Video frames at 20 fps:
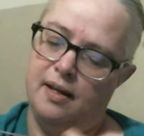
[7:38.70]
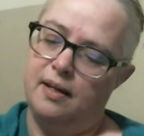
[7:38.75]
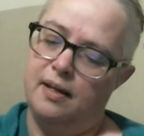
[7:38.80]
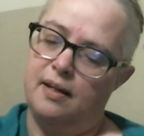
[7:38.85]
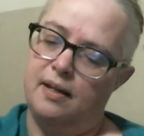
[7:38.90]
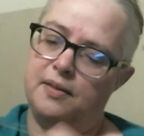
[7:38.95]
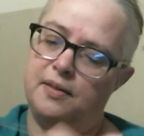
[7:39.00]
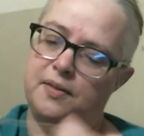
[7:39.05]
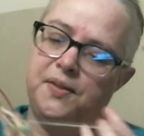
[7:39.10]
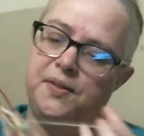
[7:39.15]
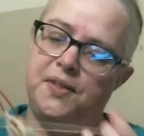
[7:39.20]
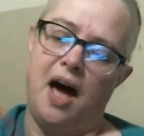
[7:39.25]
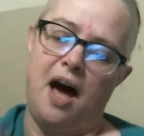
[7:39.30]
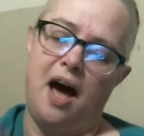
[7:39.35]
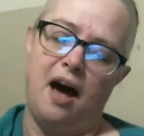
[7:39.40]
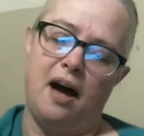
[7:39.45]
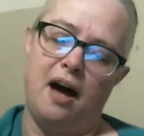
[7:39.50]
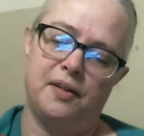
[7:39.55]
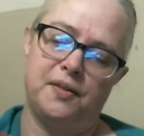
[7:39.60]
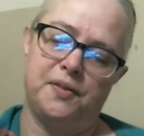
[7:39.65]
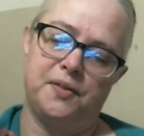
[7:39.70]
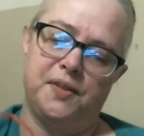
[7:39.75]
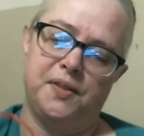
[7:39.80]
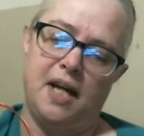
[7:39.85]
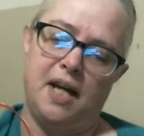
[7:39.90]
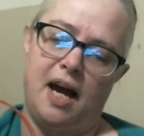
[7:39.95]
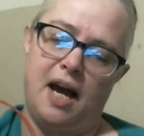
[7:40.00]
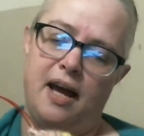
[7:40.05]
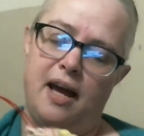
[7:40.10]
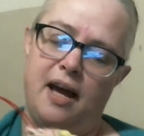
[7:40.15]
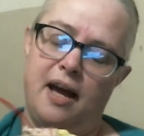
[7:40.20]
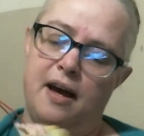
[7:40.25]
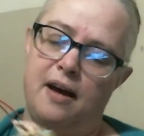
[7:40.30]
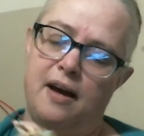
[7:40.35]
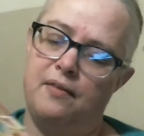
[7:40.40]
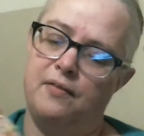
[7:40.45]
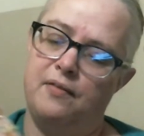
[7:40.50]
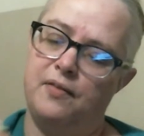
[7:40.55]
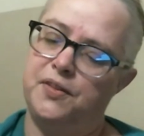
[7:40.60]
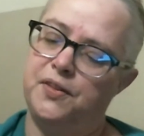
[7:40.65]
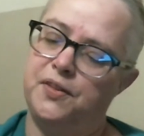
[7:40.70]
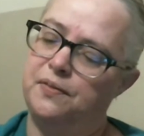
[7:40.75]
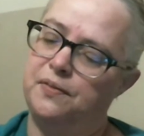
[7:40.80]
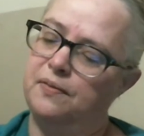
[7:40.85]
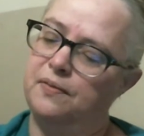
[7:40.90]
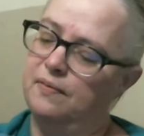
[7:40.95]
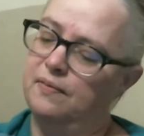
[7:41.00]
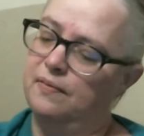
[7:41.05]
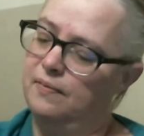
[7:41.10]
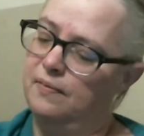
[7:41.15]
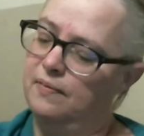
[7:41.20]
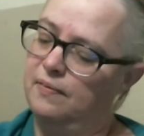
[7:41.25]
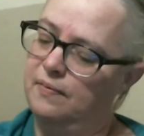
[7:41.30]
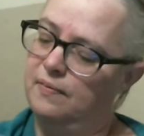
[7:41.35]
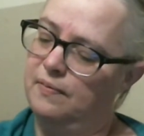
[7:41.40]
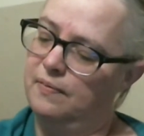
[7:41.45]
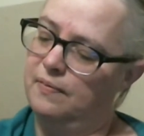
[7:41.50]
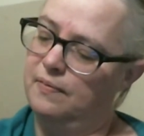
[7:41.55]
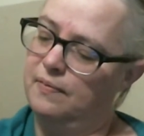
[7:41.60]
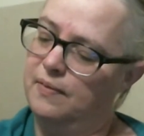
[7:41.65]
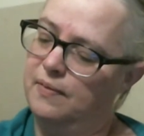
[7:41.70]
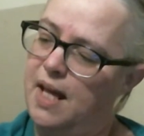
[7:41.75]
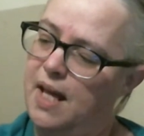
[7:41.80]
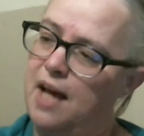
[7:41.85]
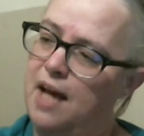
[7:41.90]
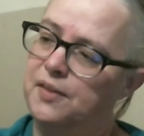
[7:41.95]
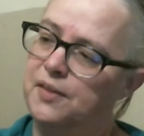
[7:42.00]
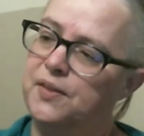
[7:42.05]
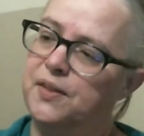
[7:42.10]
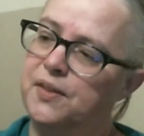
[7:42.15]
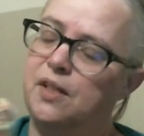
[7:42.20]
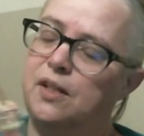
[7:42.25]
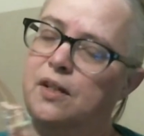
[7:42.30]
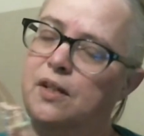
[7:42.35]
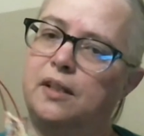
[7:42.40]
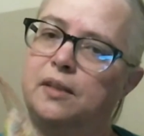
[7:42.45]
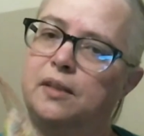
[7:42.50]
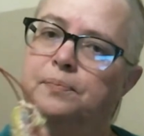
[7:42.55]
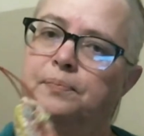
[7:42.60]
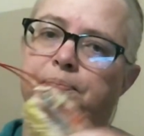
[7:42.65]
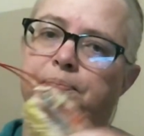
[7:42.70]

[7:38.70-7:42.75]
socks that I have casted on.